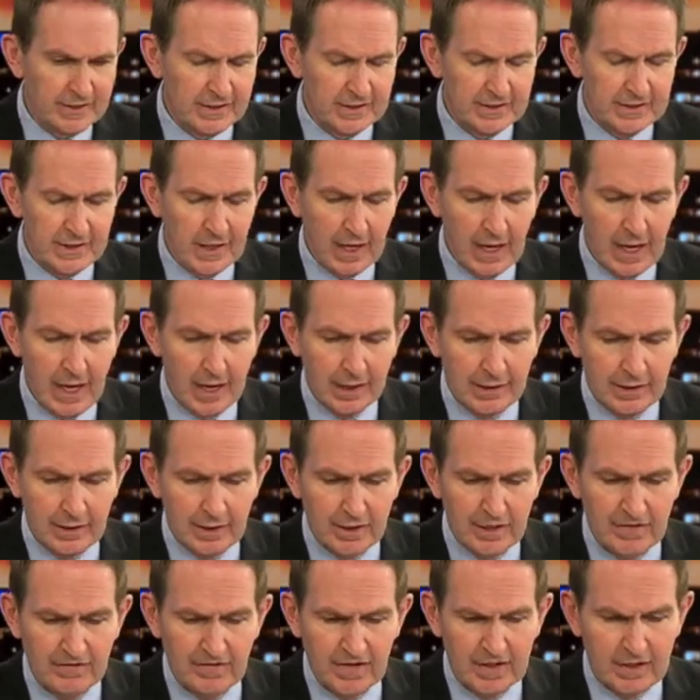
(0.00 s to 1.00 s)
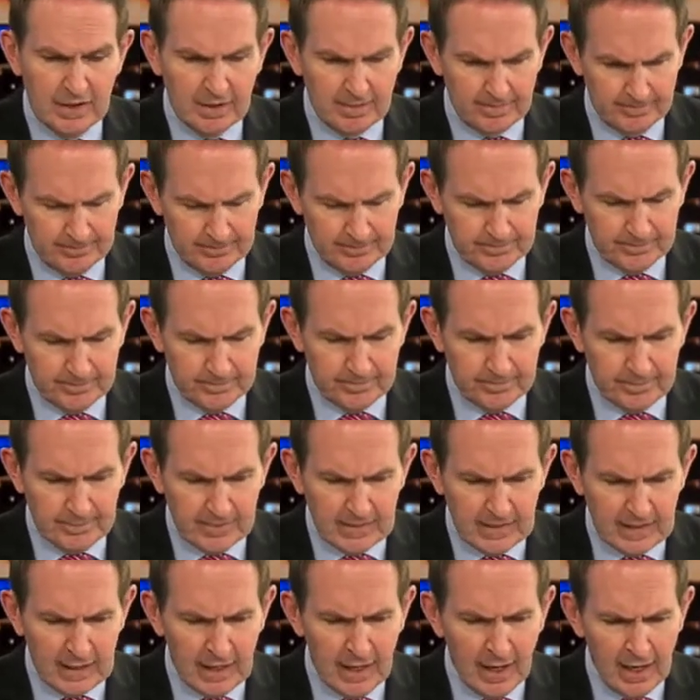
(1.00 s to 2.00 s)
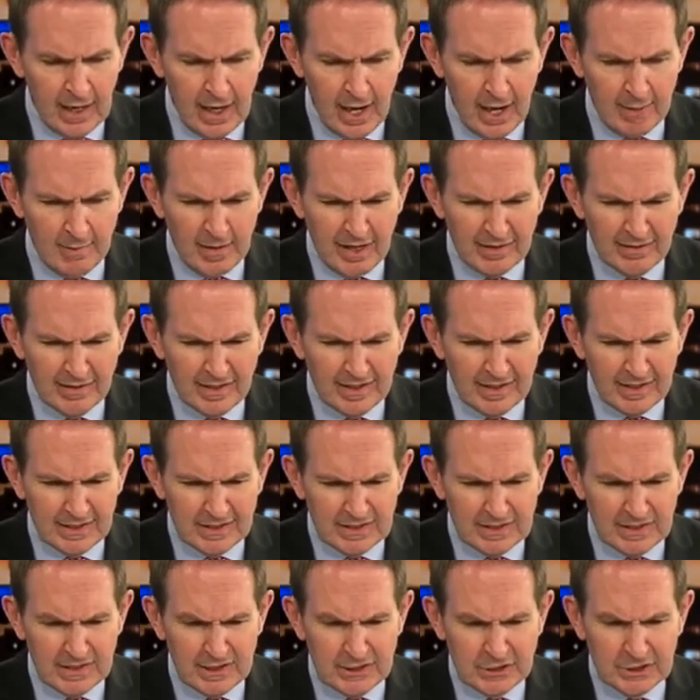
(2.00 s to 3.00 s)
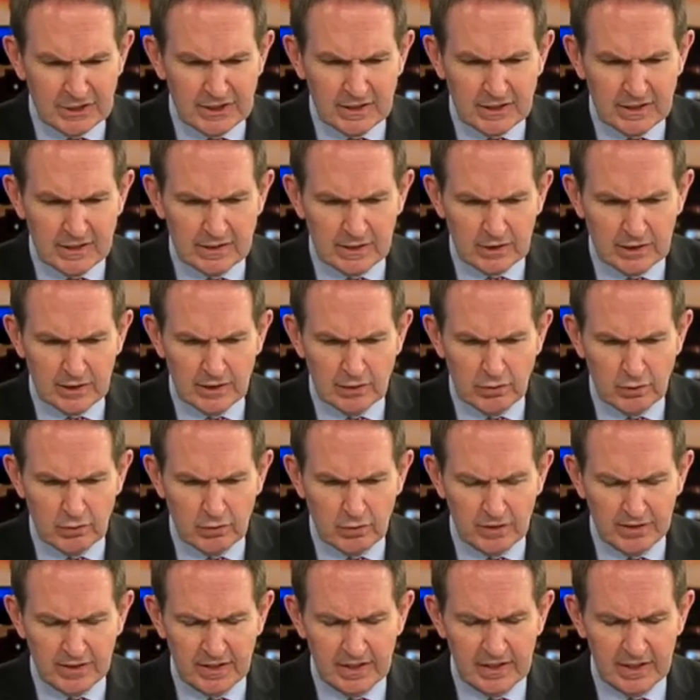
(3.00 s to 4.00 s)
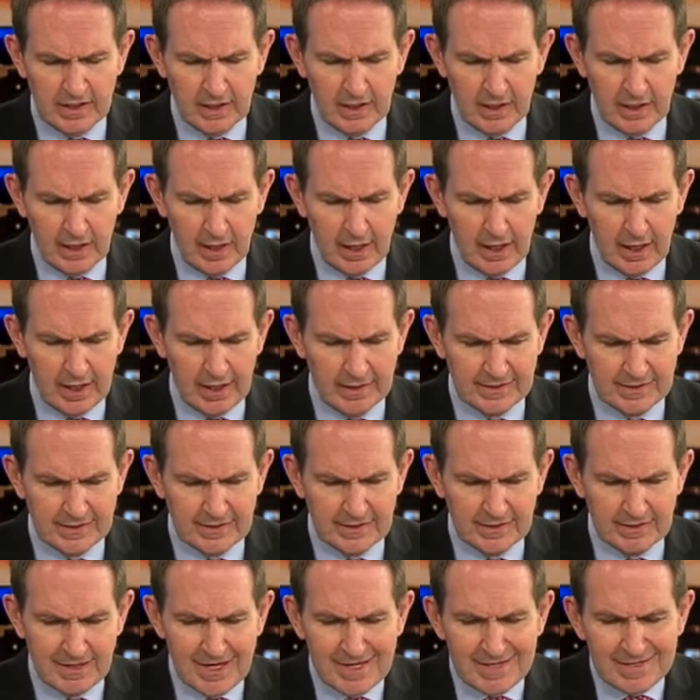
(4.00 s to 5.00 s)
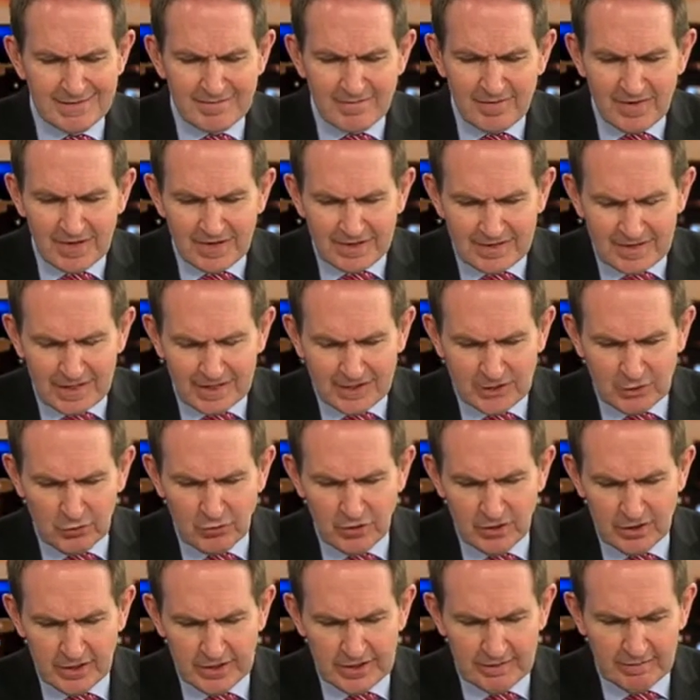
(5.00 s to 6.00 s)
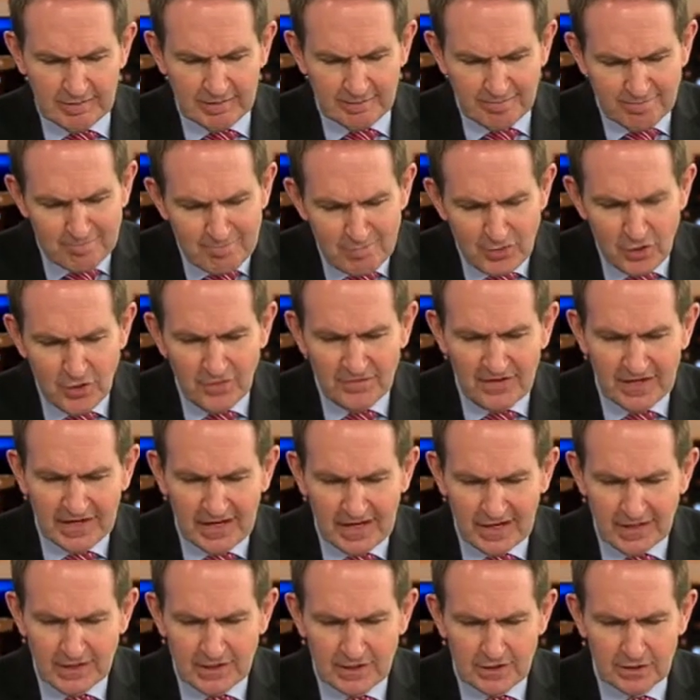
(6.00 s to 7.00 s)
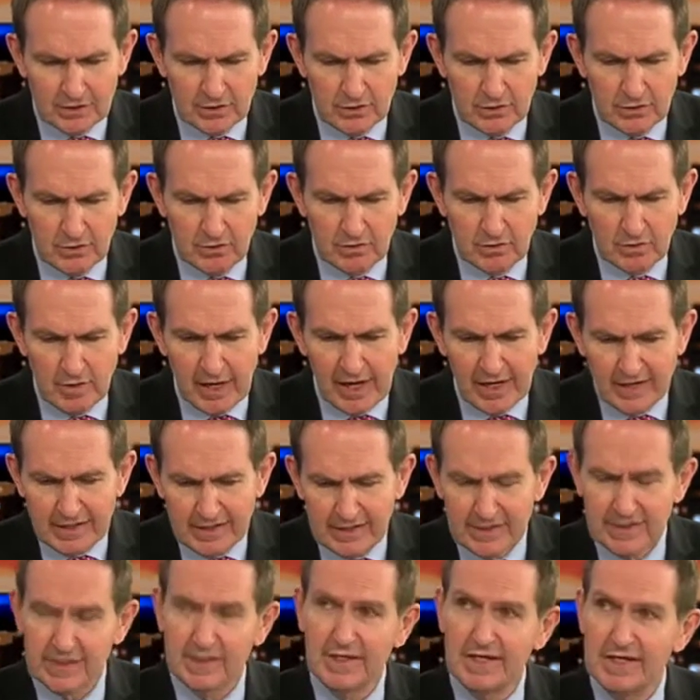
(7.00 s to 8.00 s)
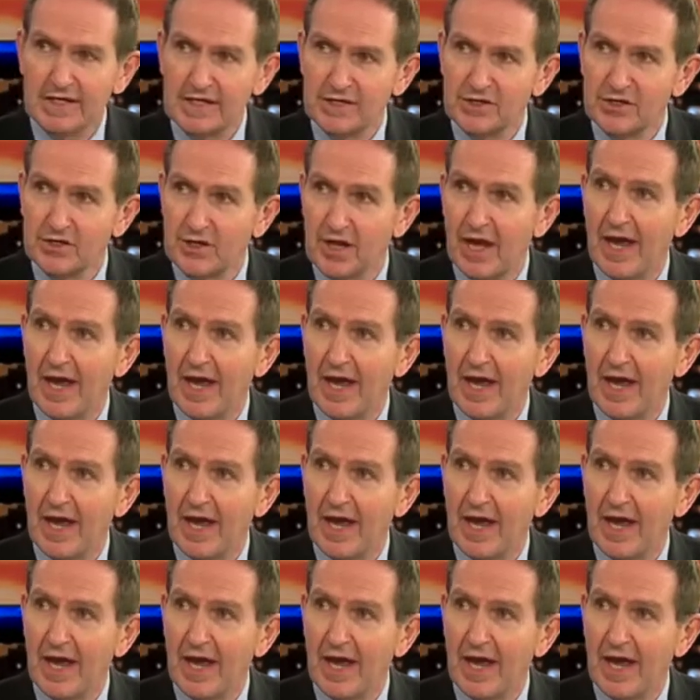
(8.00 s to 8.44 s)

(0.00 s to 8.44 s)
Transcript: is leaving, and it's an interesting too. With it's really moving into the